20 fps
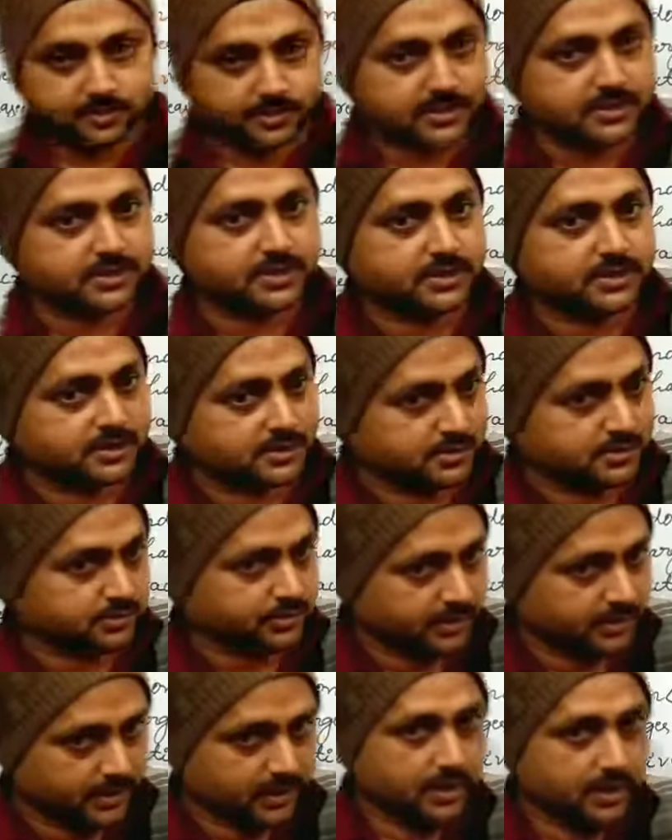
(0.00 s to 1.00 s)
Means this
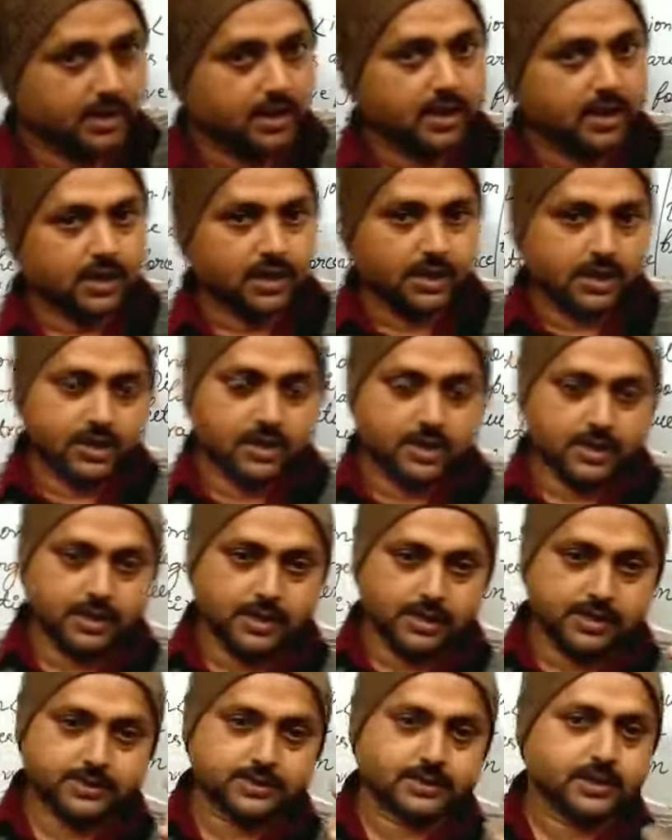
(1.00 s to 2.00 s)
story
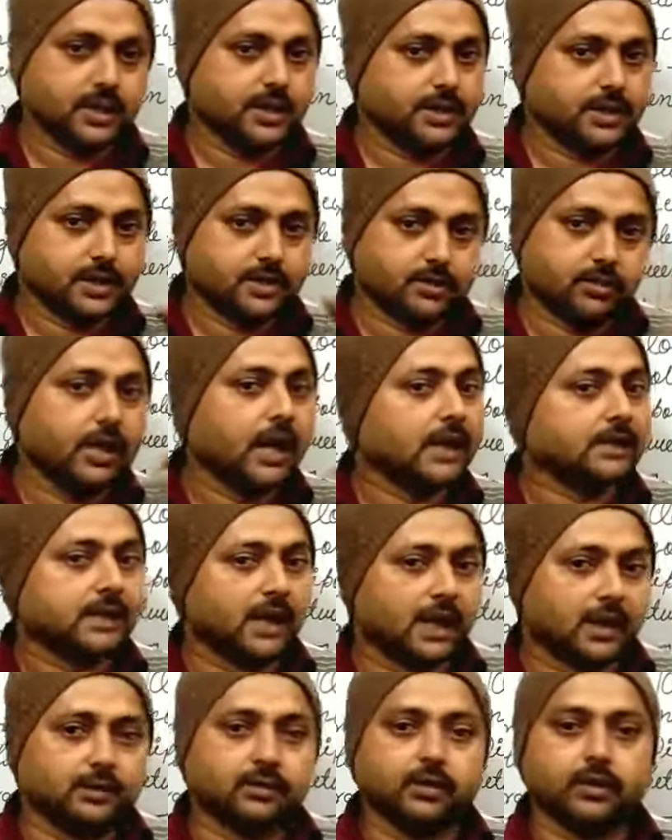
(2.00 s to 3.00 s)
is related to like
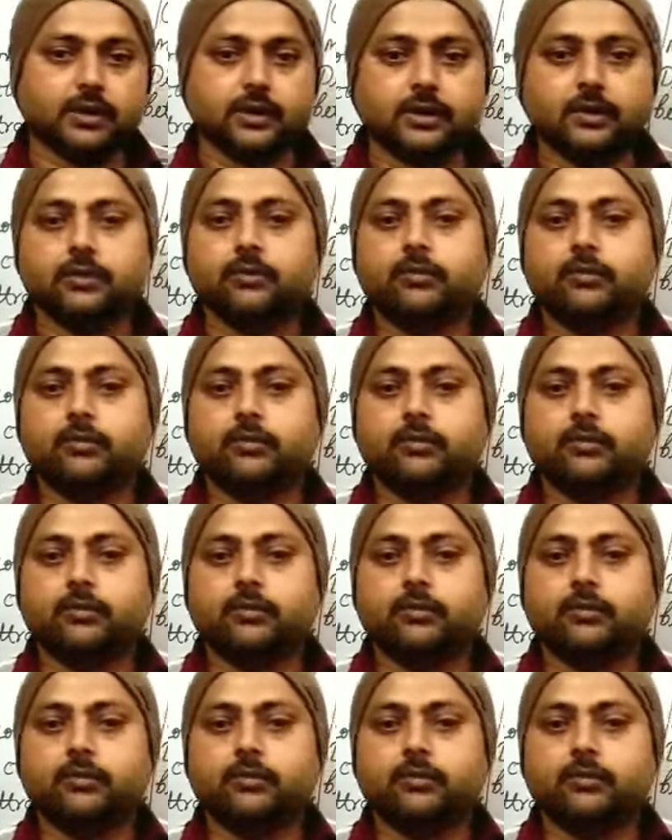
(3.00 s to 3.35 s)
that only.